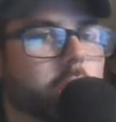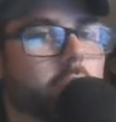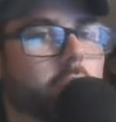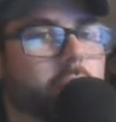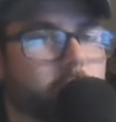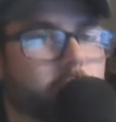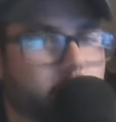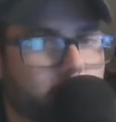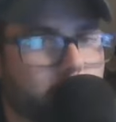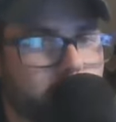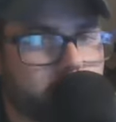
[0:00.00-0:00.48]

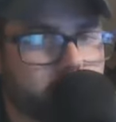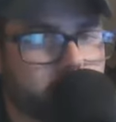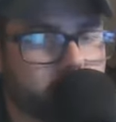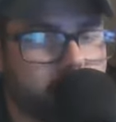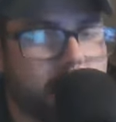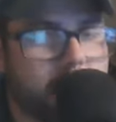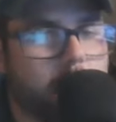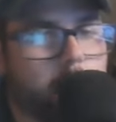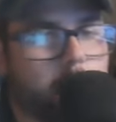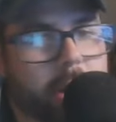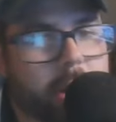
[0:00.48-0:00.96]
2 for a
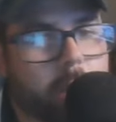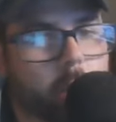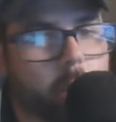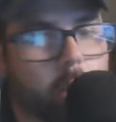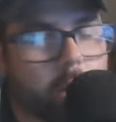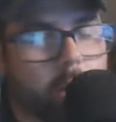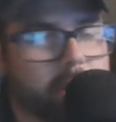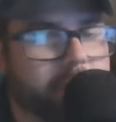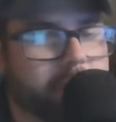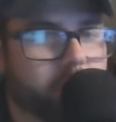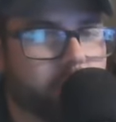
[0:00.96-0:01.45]
shootout win,
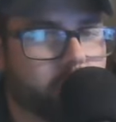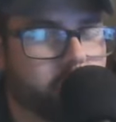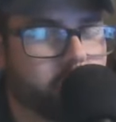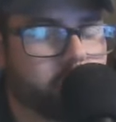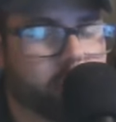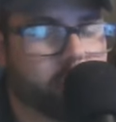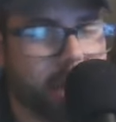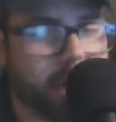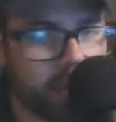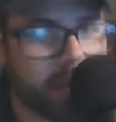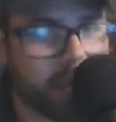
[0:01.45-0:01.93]
1 for a
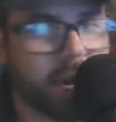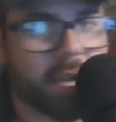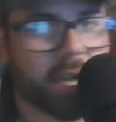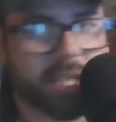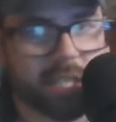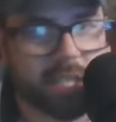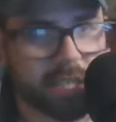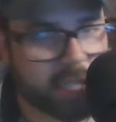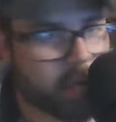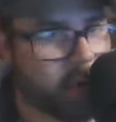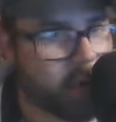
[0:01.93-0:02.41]
shootout
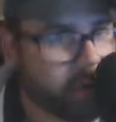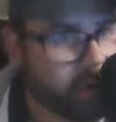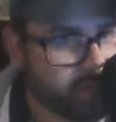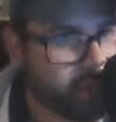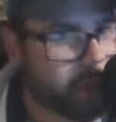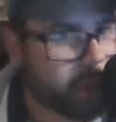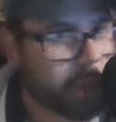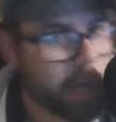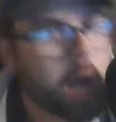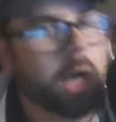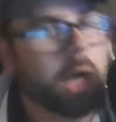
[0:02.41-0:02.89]
loss, 0
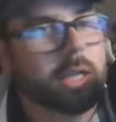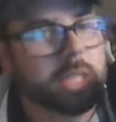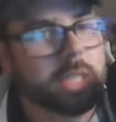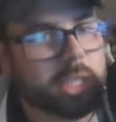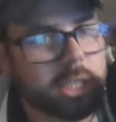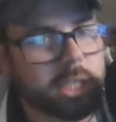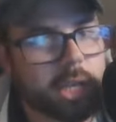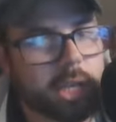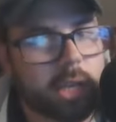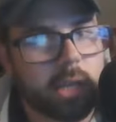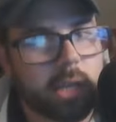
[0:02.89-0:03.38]
for a
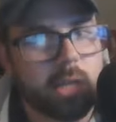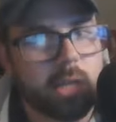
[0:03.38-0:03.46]
loss.